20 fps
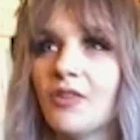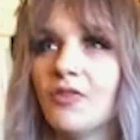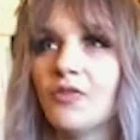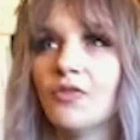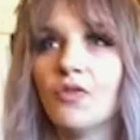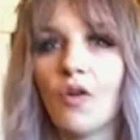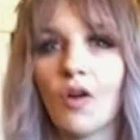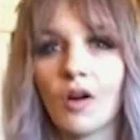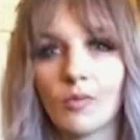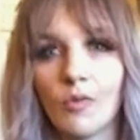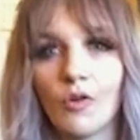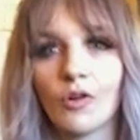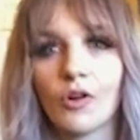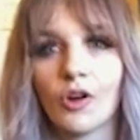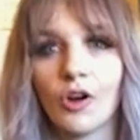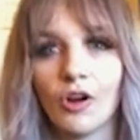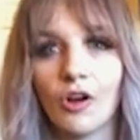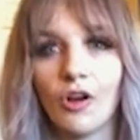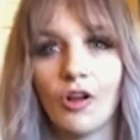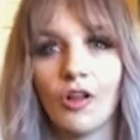normal
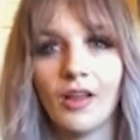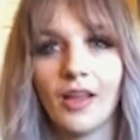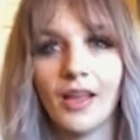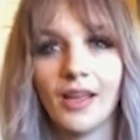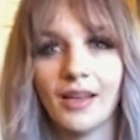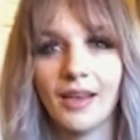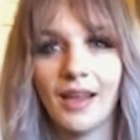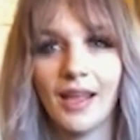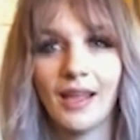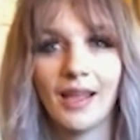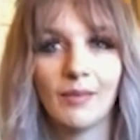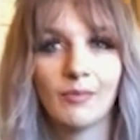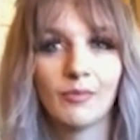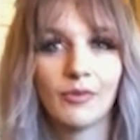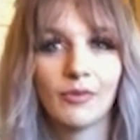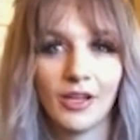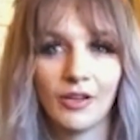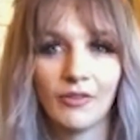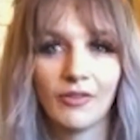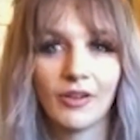girl in a
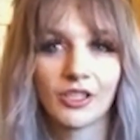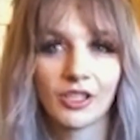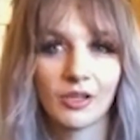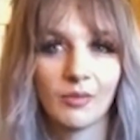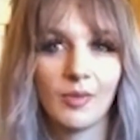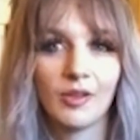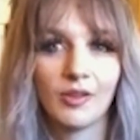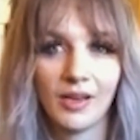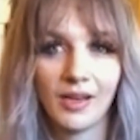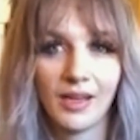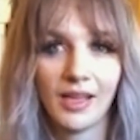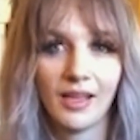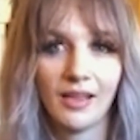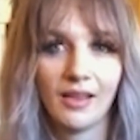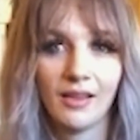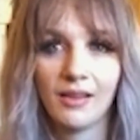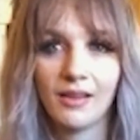pretty rich community.